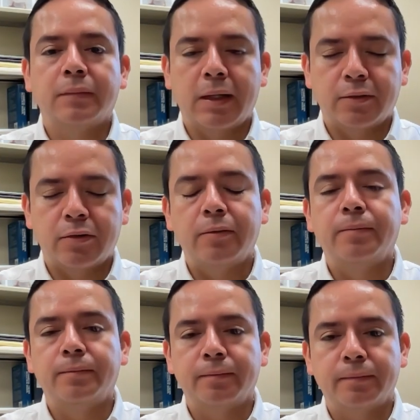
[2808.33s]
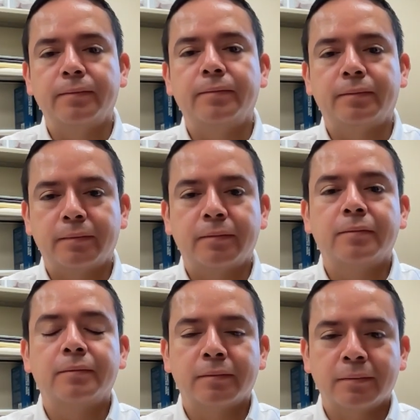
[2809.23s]
And I
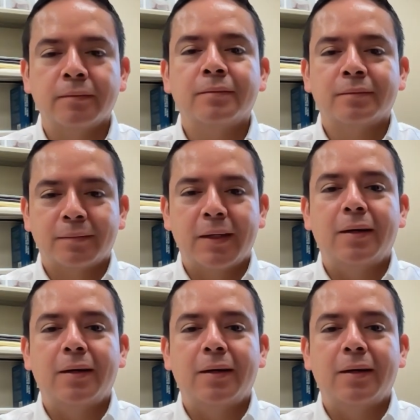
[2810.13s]
learned from the pet food industry,